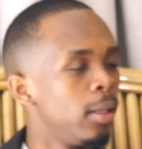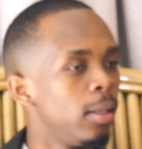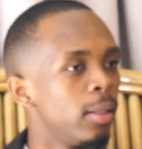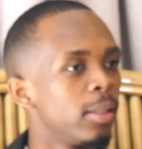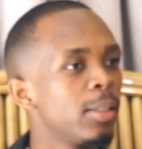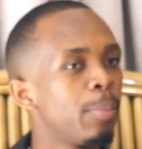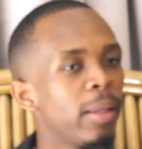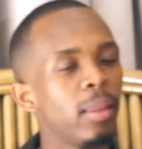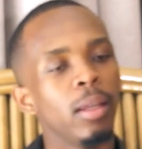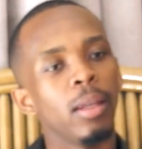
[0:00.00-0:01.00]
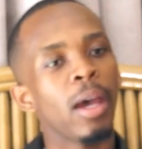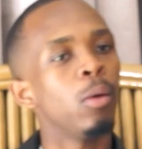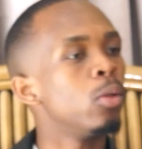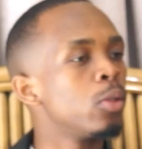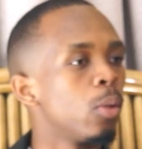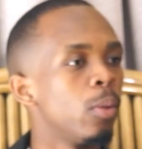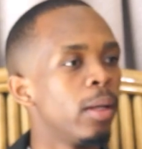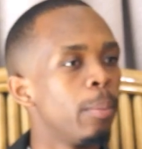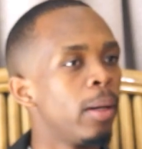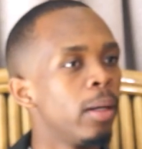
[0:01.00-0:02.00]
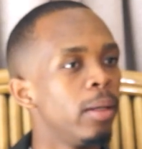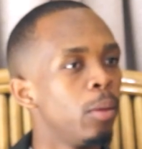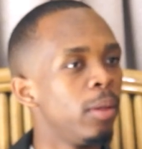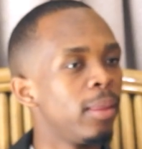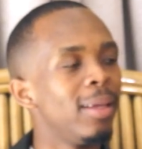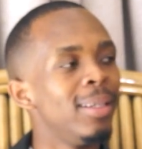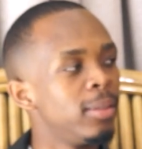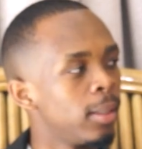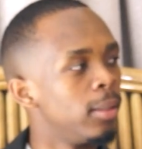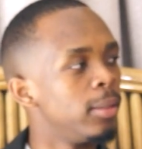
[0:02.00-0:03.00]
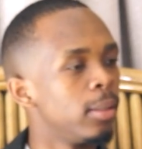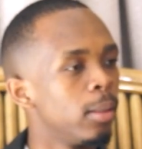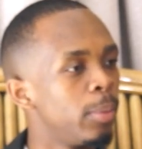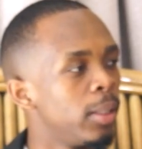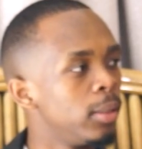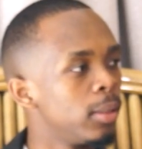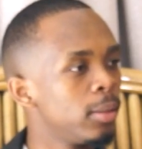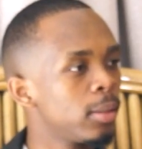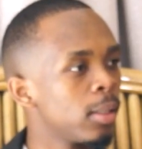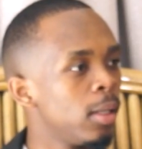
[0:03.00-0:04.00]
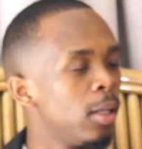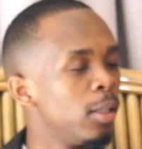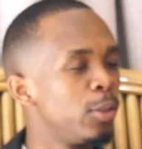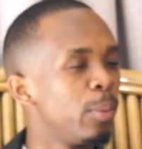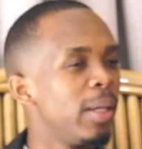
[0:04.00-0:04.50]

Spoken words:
yes, but then I also want to partner with international pageants to